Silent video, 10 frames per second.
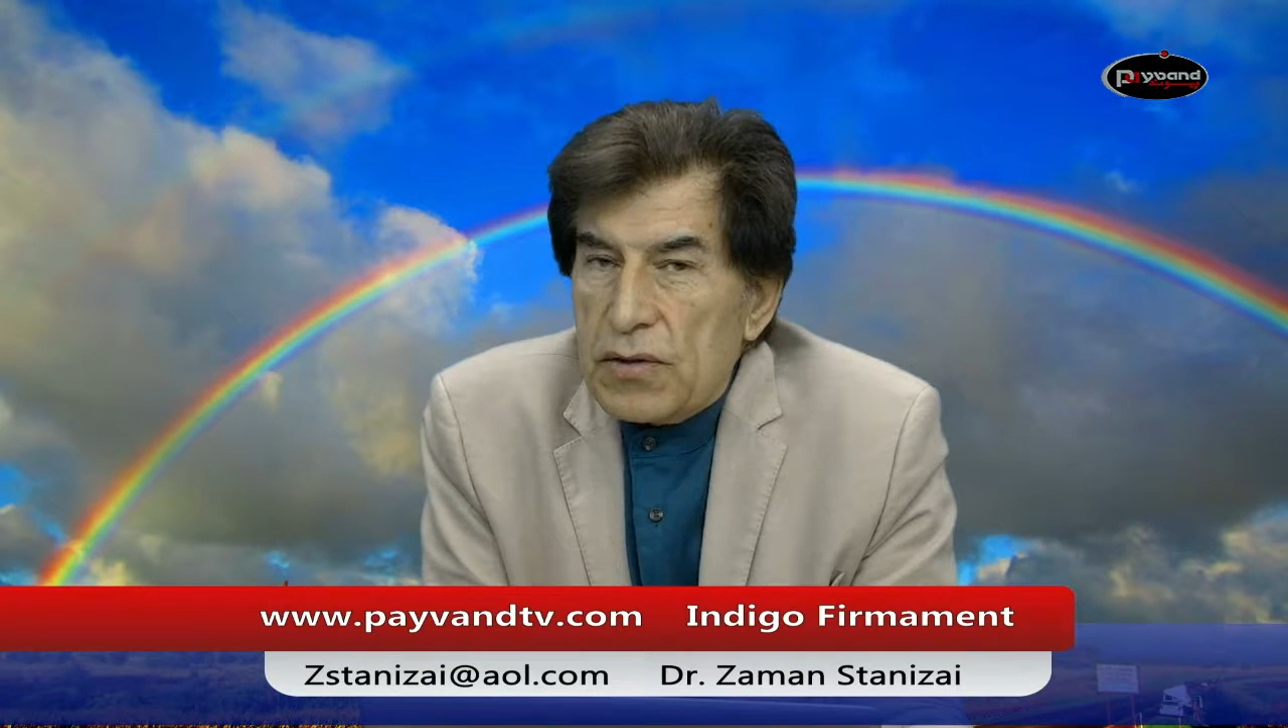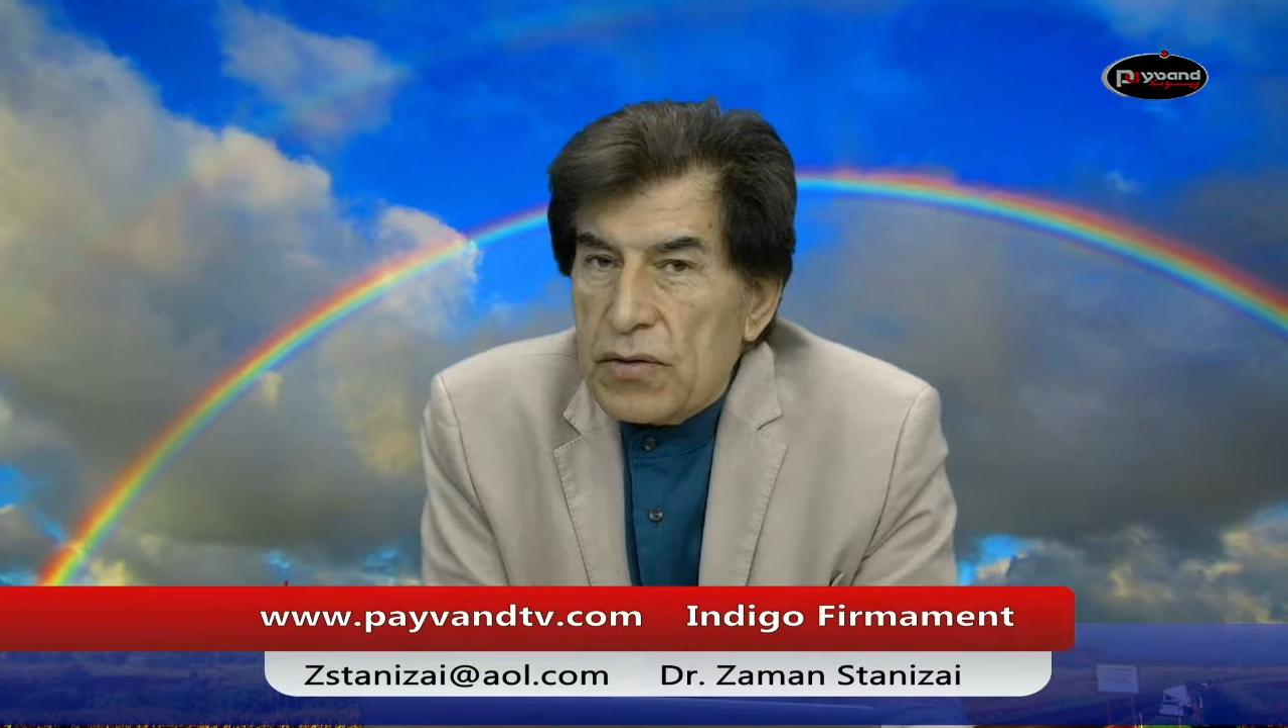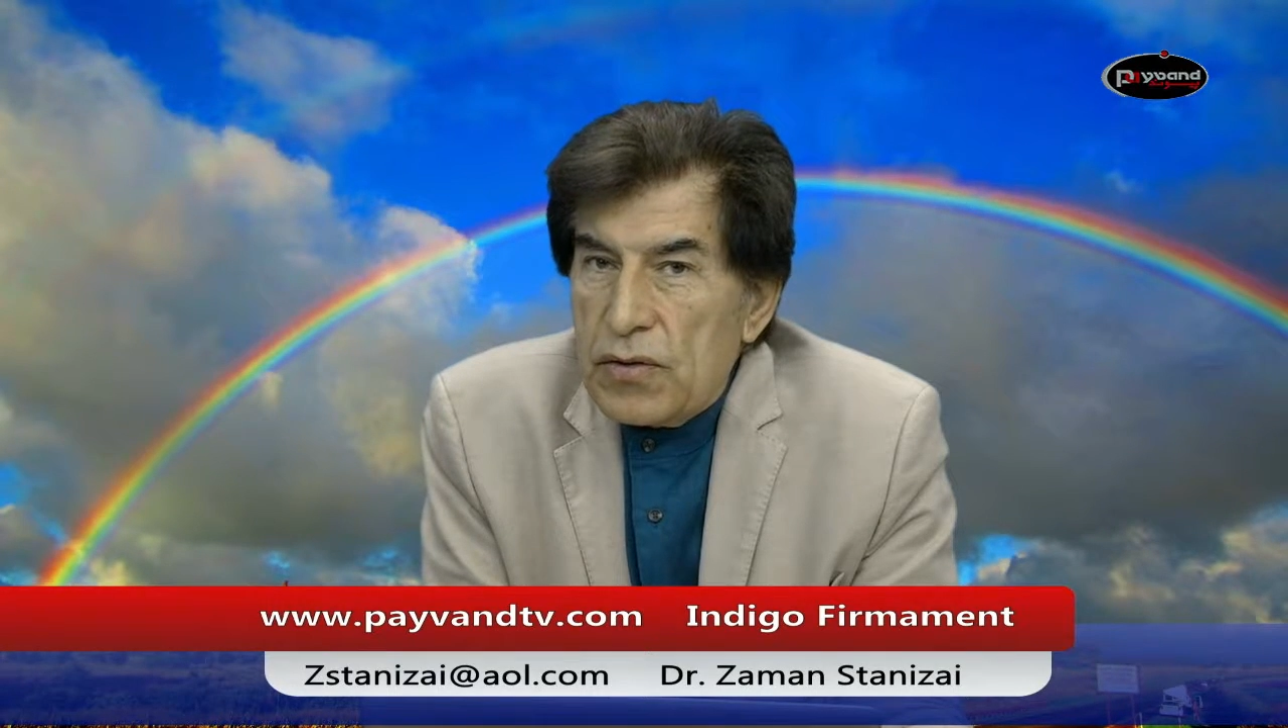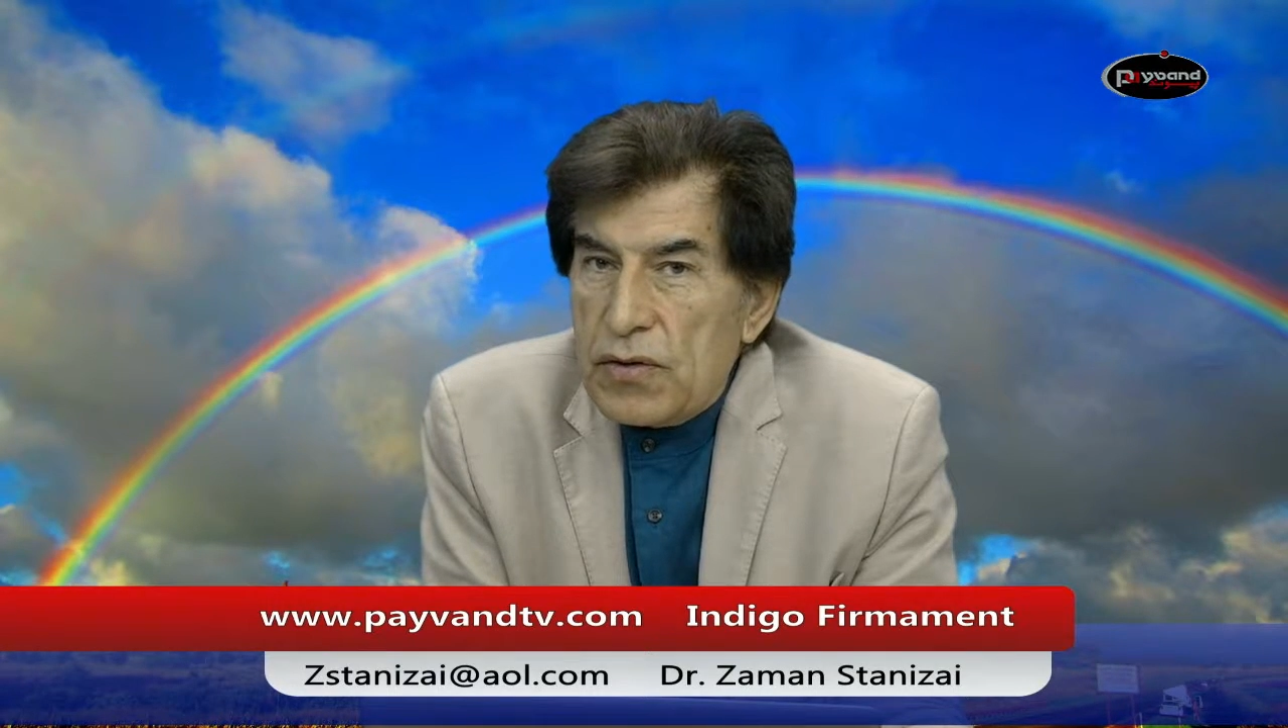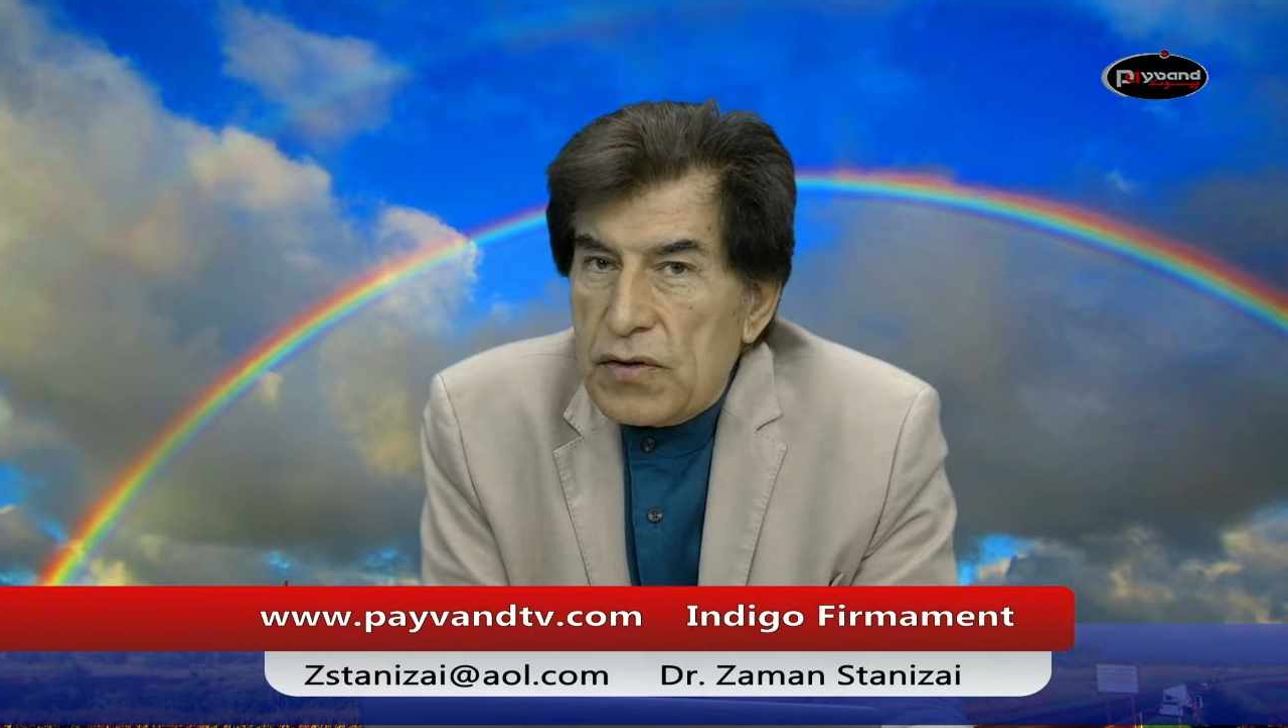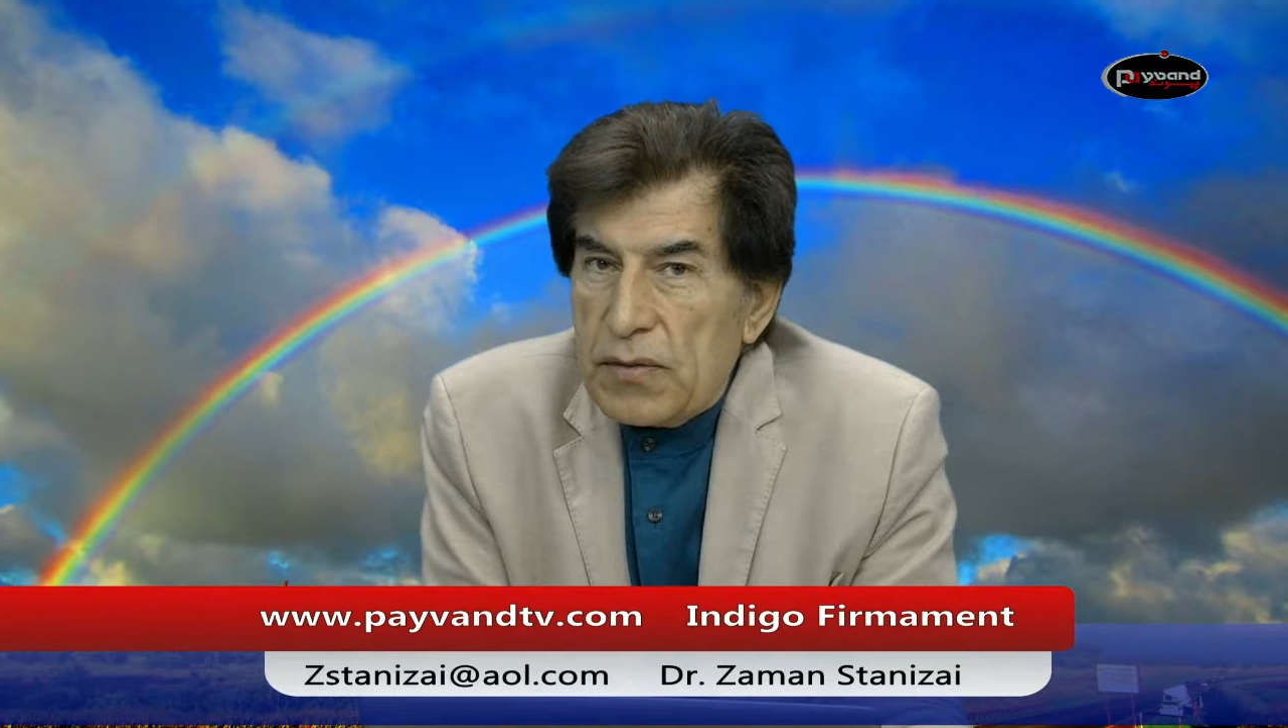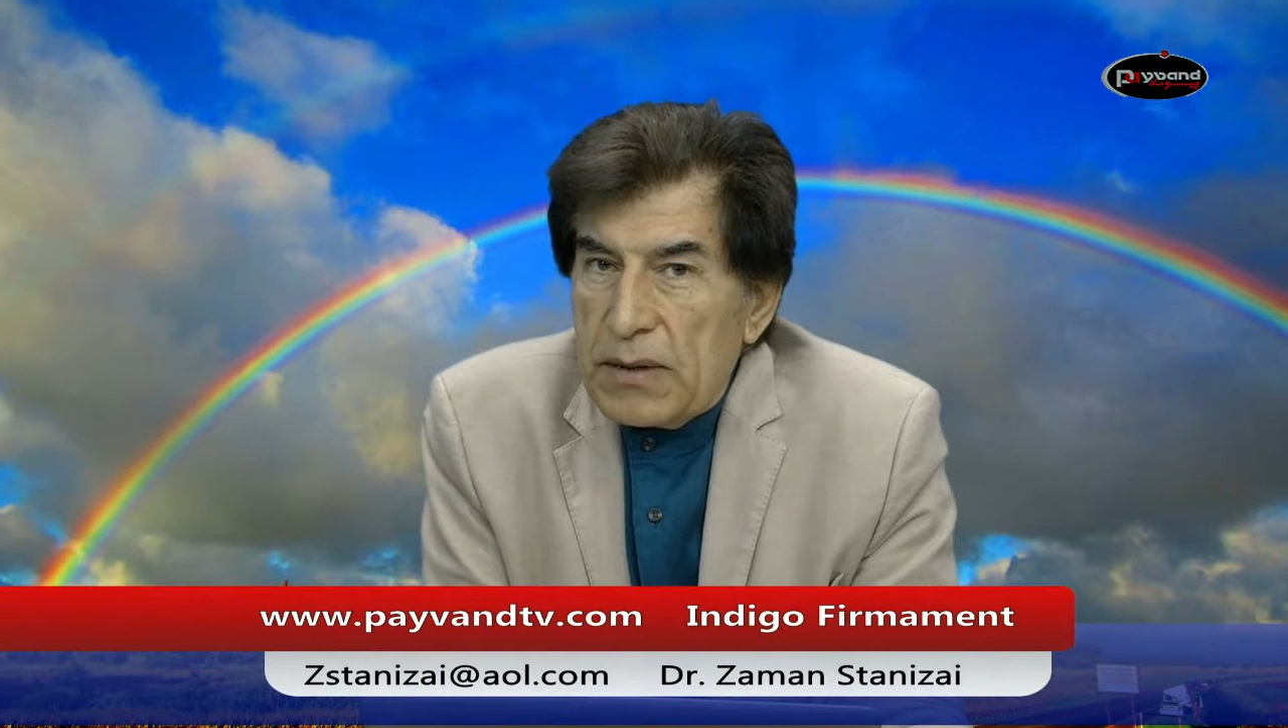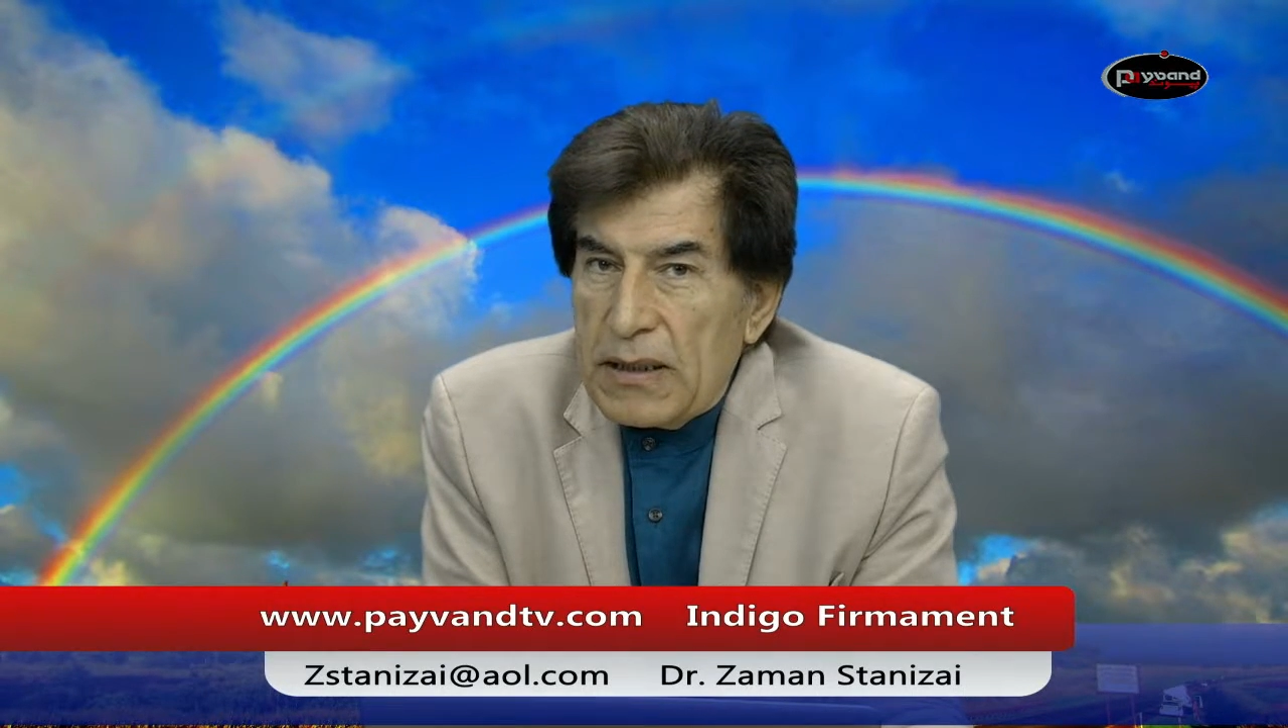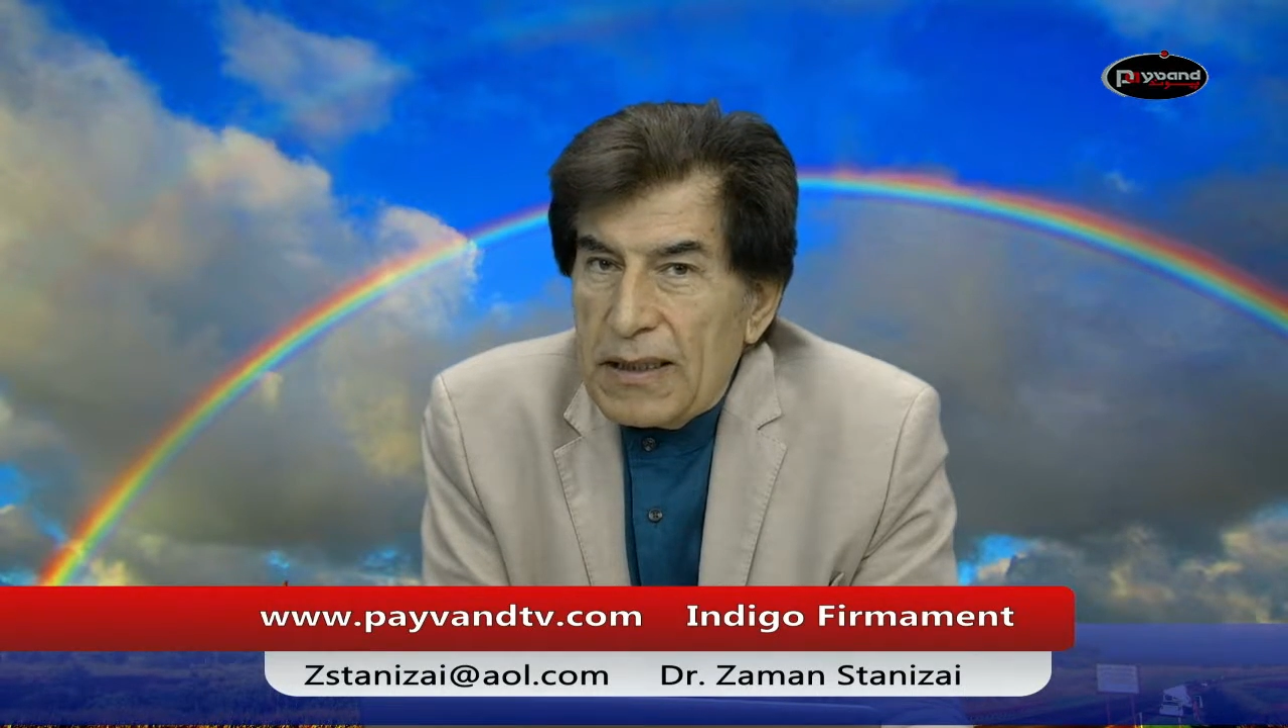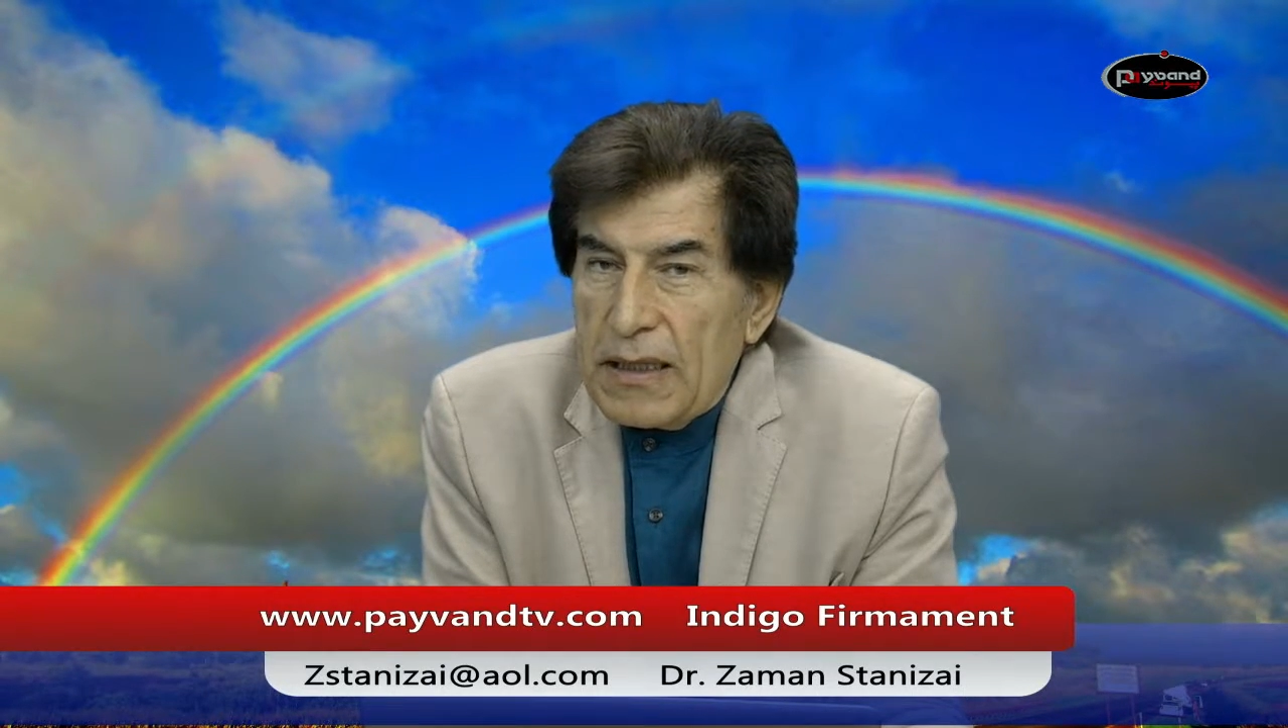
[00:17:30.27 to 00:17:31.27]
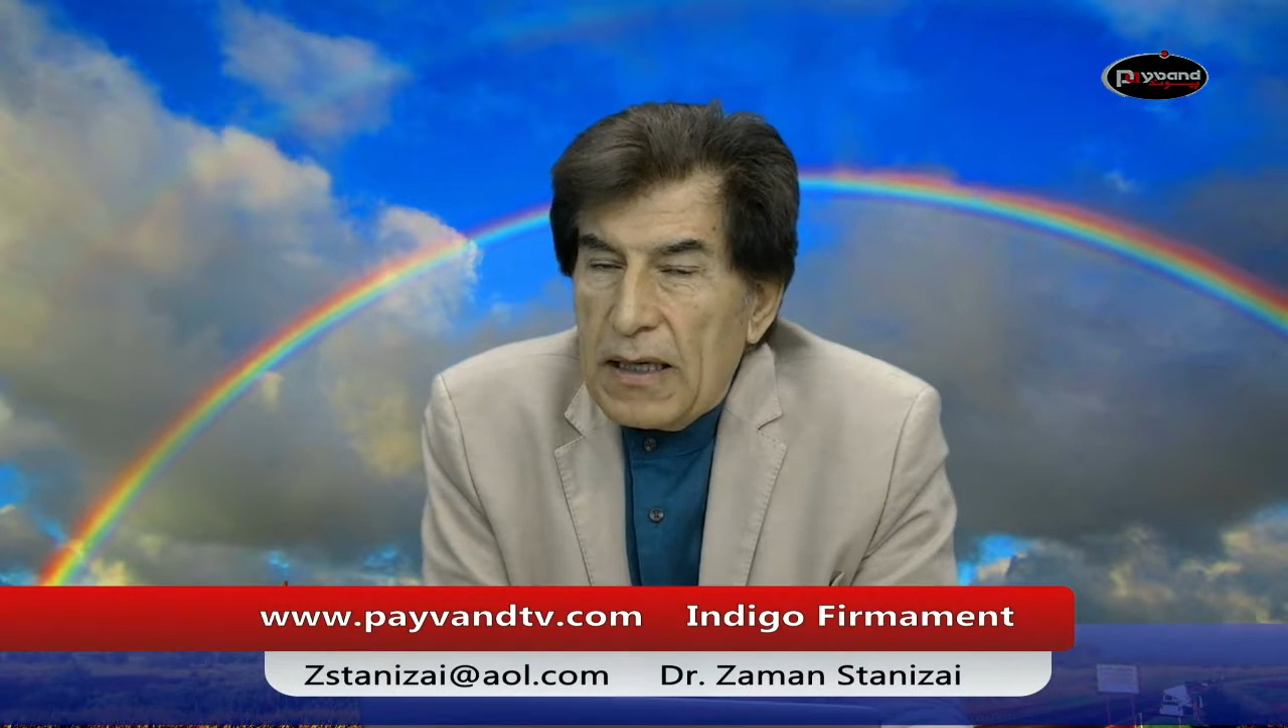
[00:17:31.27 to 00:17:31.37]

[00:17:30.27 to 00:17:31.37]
used to be